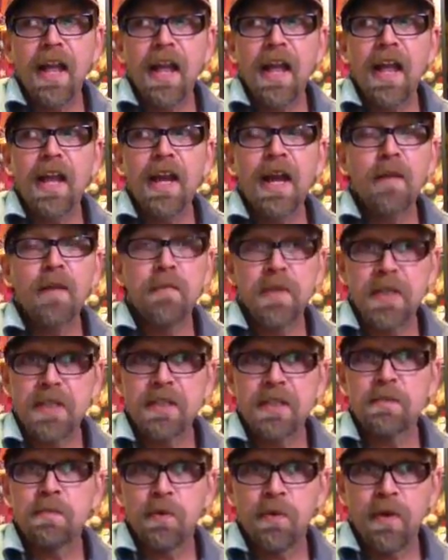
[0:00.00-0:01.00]
And I'm
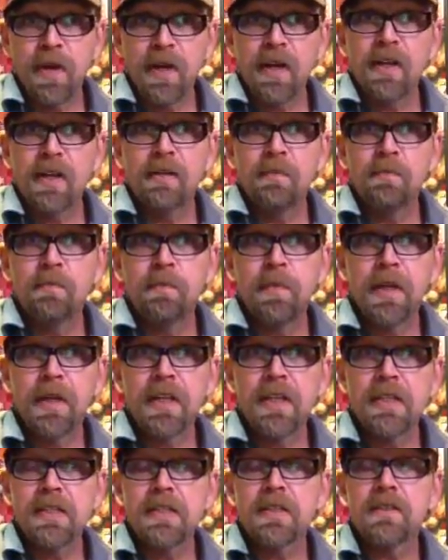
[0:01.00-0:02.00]
disappointed
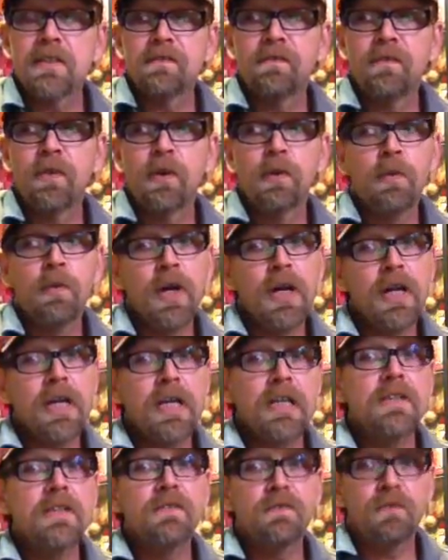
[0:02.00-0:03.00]
because, for one,
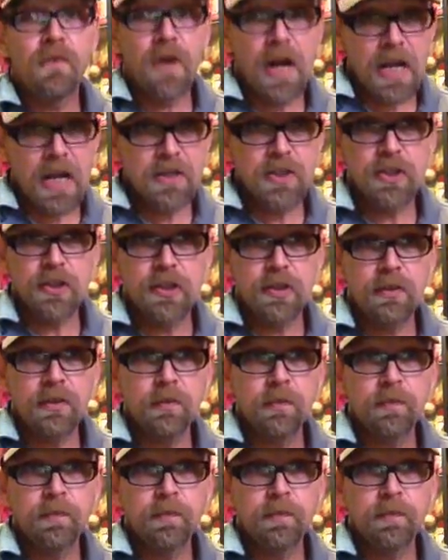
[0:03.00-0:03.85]
it's fragile.